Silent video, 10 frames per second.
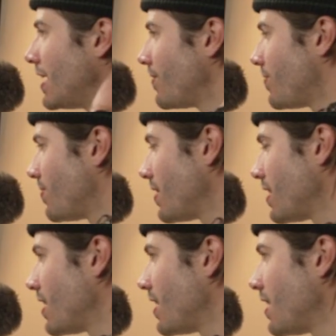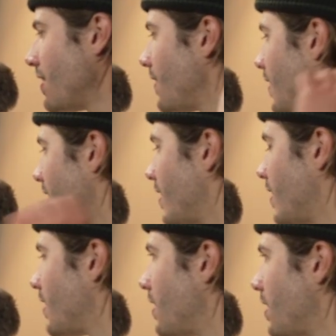Damon. Oh my
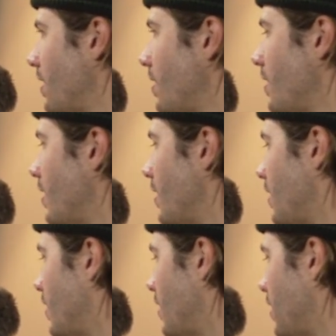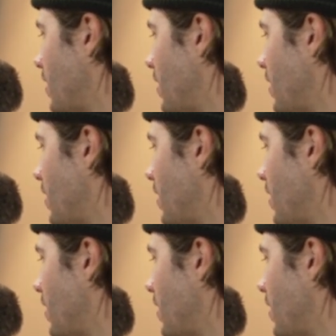god, this is